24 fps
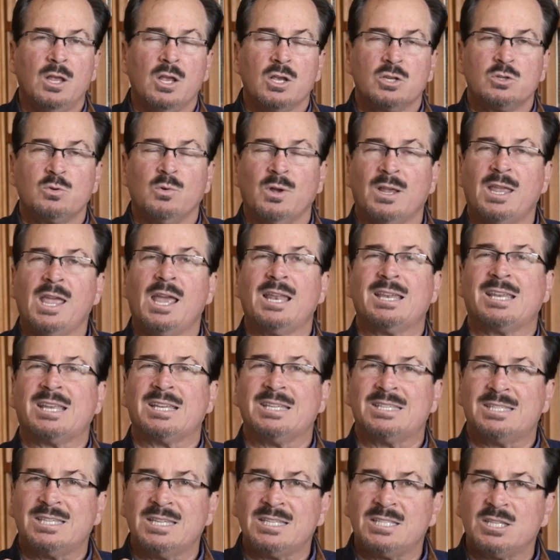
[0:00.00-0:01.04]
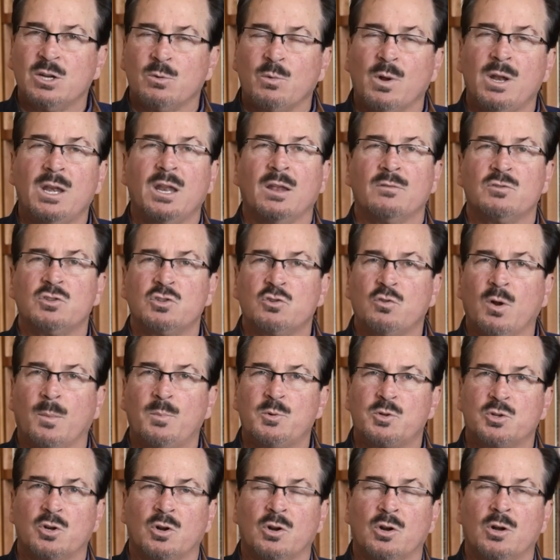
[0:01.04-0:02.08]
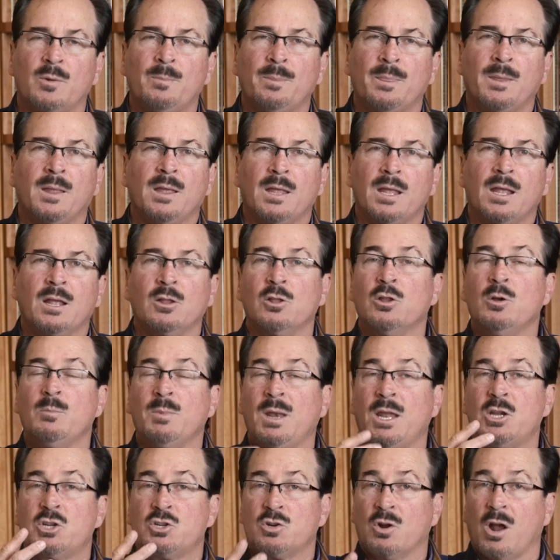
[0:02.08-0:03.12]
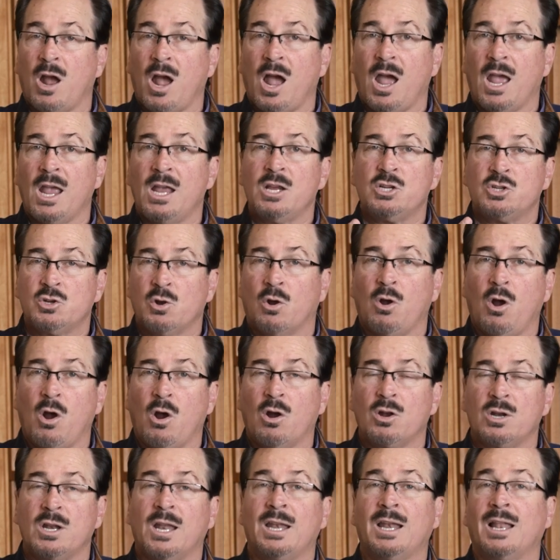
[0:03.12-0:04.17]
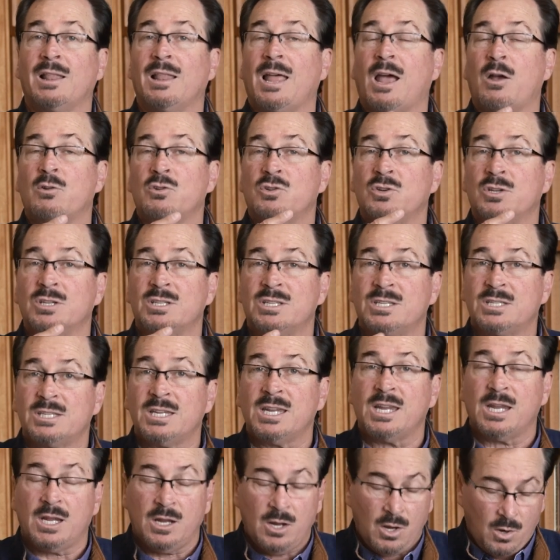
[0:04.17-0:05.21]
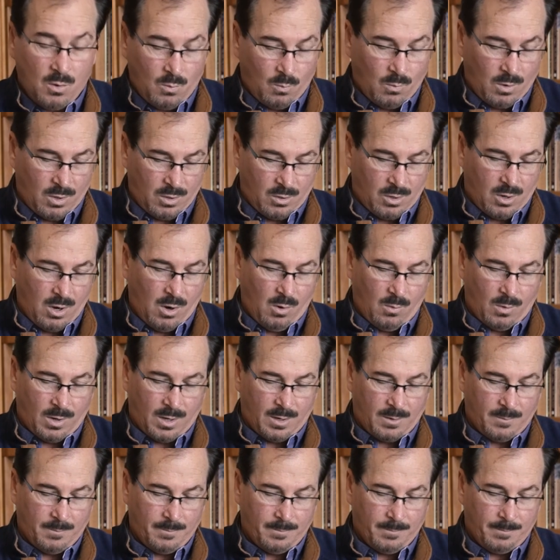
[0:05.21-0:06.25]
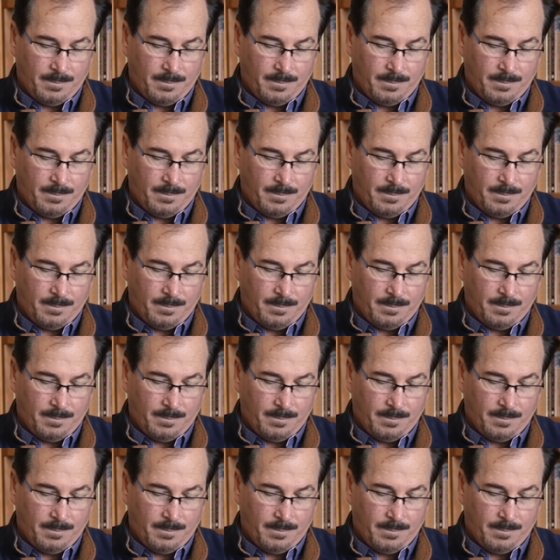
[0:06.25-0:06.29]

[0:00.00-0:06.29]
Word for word: So, again, consistent reading of Scripture illuminates your eyes, your heart, and allows you to see where you're going.